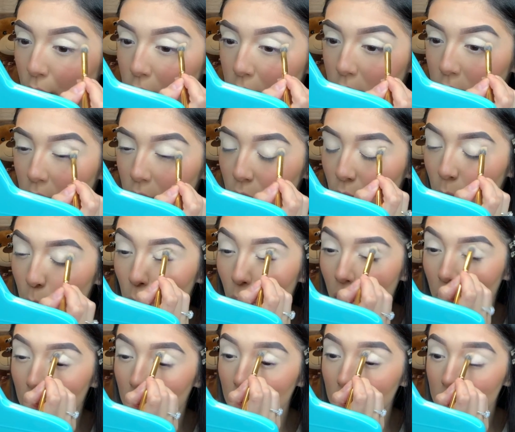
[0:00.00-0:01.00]
different
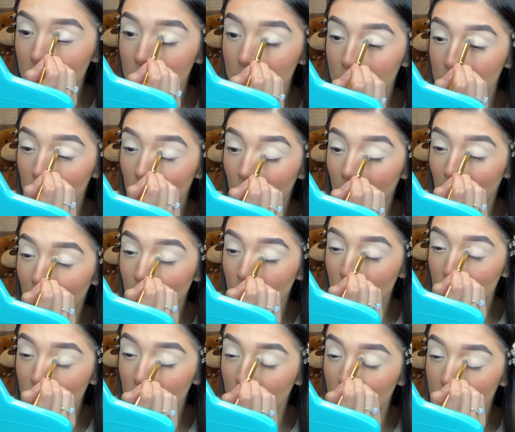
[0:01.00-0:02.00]
products, I'm
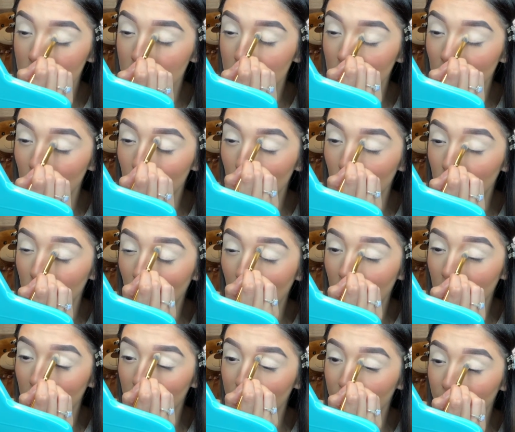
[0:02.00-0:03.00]
just gonna skip
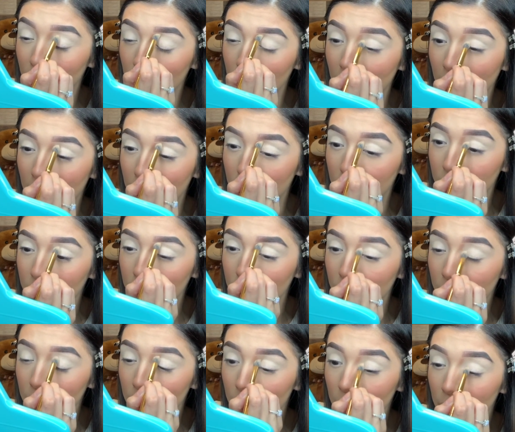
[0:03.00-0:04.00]
that for now
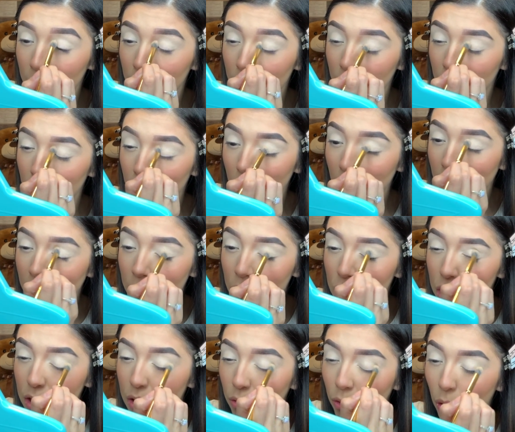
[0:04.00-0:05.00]
and
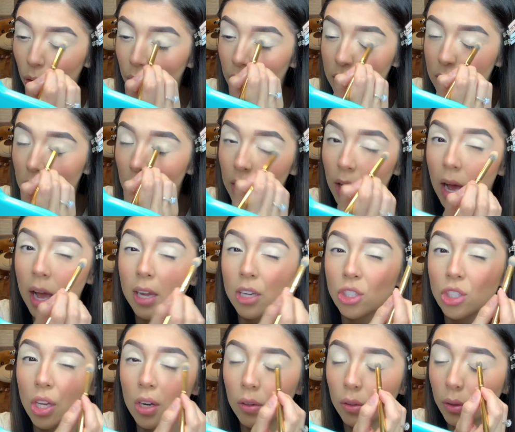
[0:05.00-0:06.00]
just focus on
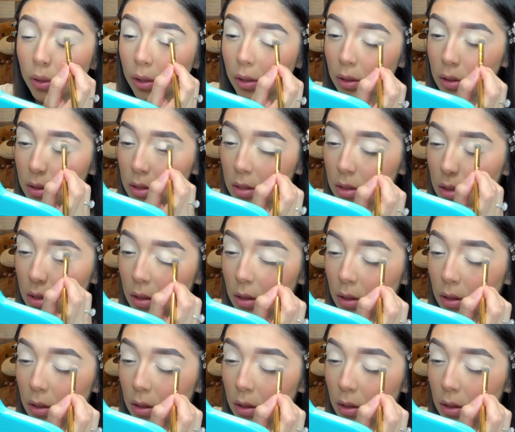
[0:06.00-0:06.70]
eyeshadow looks.